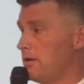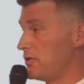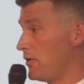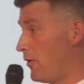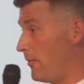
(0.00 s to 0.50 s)

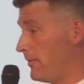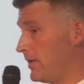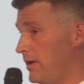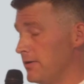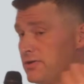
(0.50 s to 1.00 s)
So
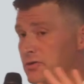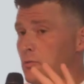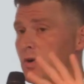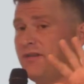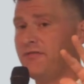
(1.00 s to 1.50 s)
here's a
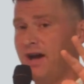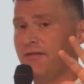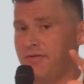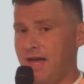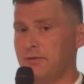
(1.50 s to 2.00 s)

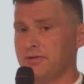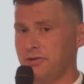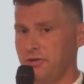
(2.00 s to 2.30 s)
25,000